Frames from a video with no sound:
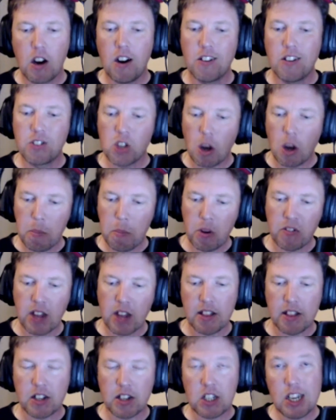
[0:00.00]
On top of
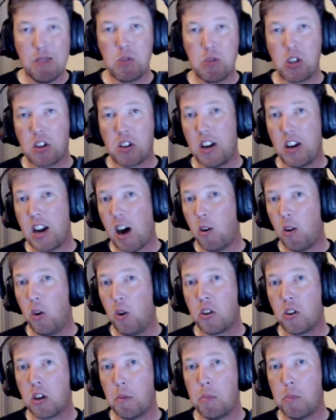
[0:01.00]
that, the teams can no
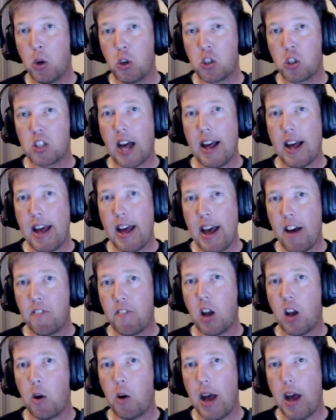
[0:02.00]
longer push that
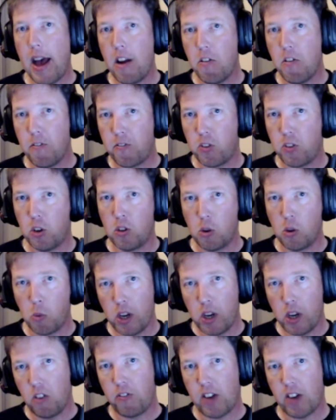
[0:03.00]
airflow out through the
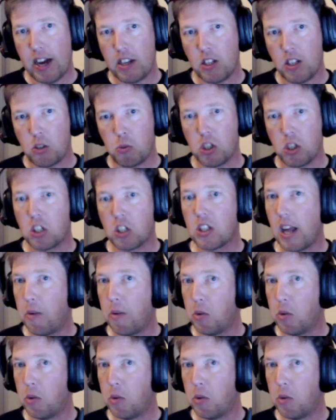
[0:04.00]
wheel face, which they were